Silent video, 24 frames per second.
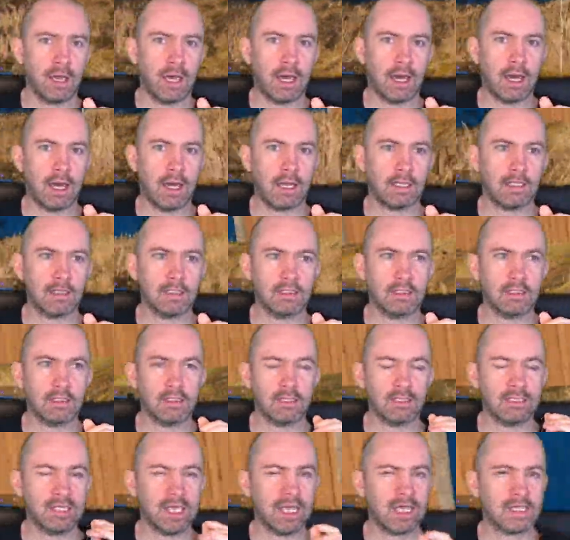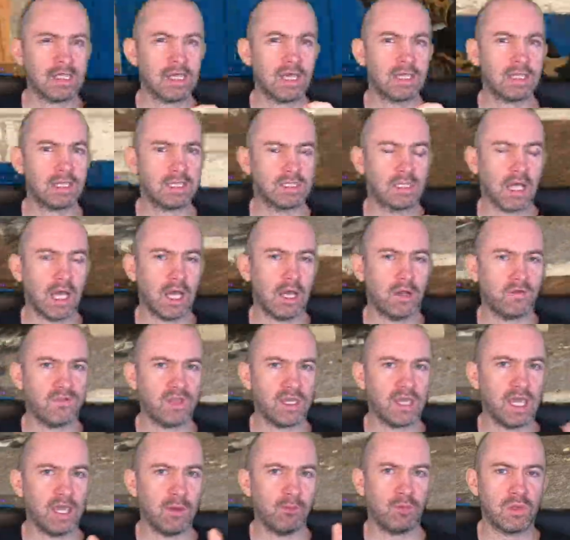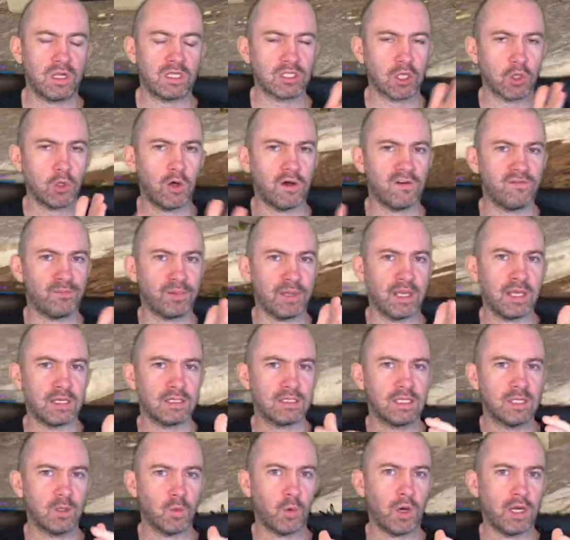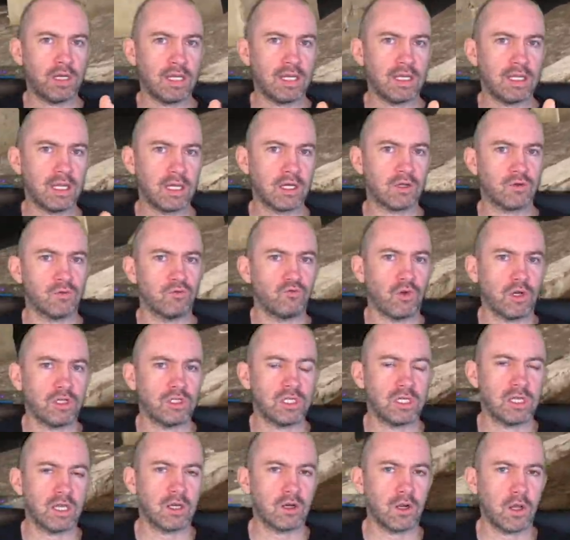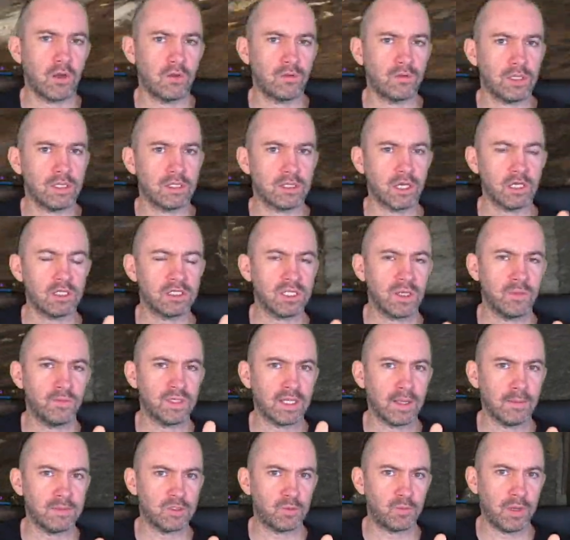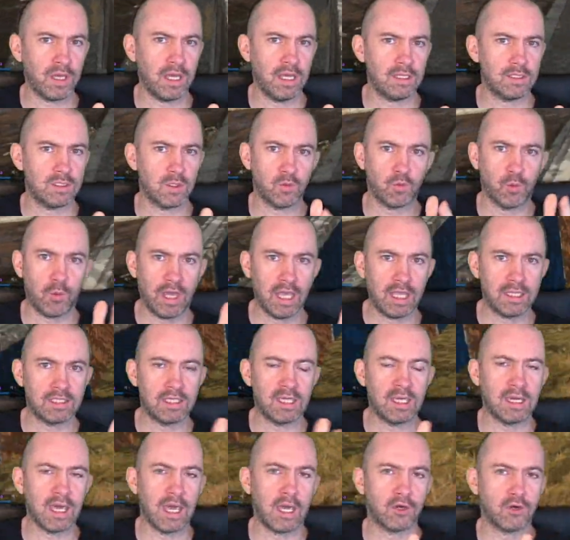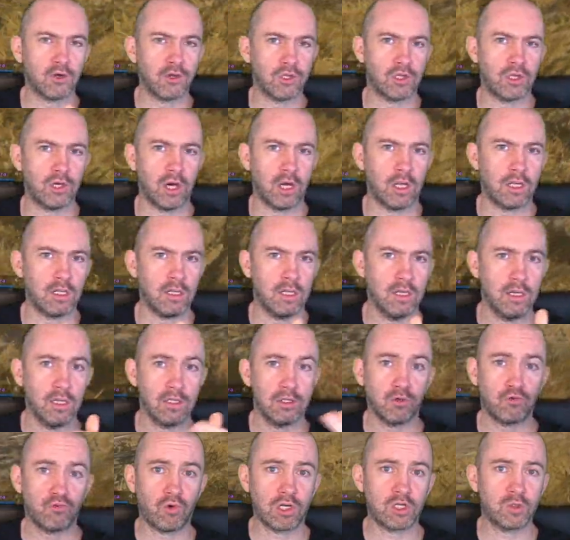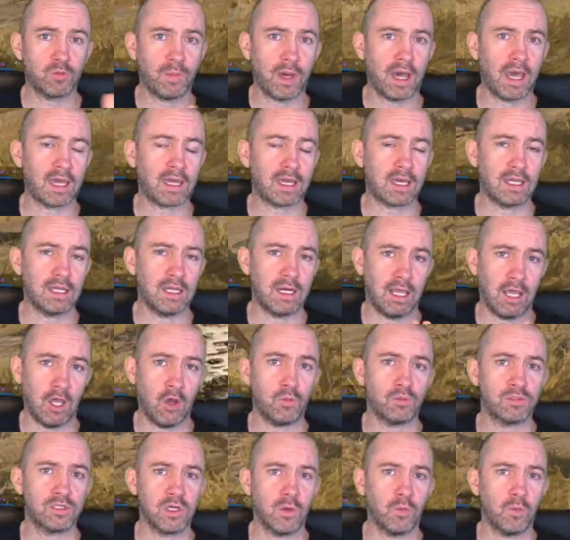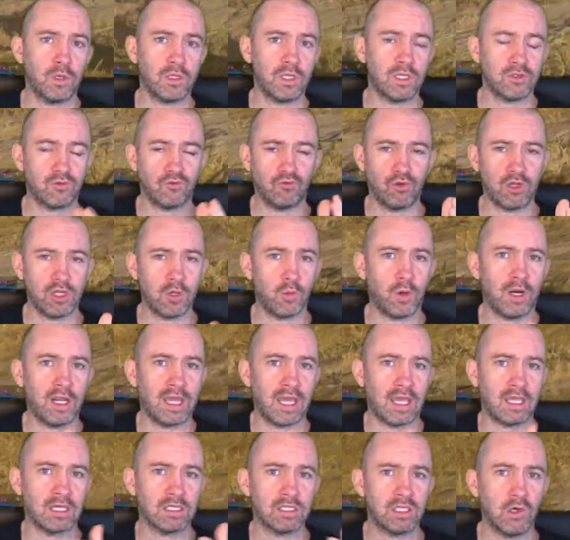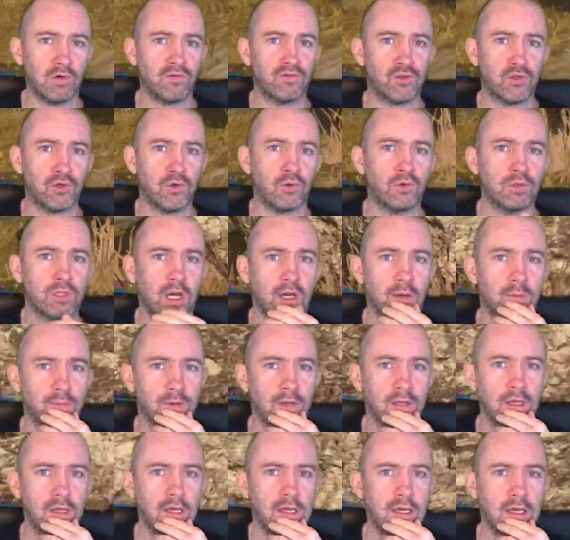And certainly at the start of the game, when there's a lot of players in the one area rushing around, it does sometimes pay to wait till you get a good gun to rush back and help someone. You should really want to get yourself tooled up.